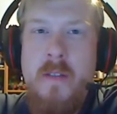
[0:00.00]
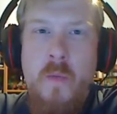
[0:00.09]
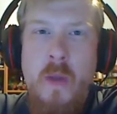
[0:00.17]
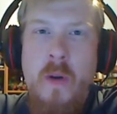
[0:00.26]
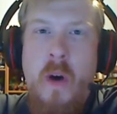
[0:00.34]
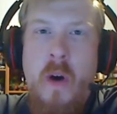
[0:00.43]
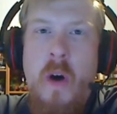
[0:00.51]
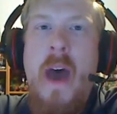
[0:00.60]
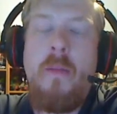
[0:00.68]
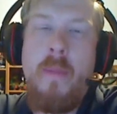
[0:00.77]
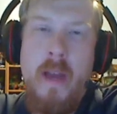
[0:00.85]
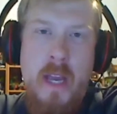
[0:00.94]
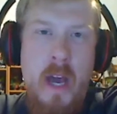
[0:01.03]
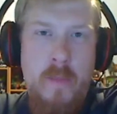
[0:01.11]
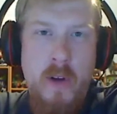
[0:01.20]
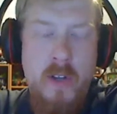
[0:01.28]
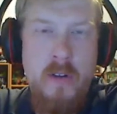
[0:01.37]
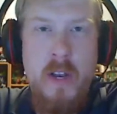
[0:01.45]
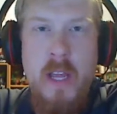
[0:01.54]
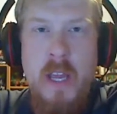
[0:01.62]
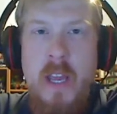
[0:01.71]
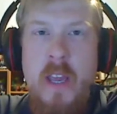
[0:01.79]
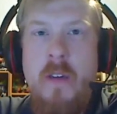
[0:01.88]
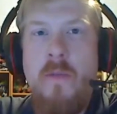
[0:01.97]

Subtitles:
we all battle by opportunity,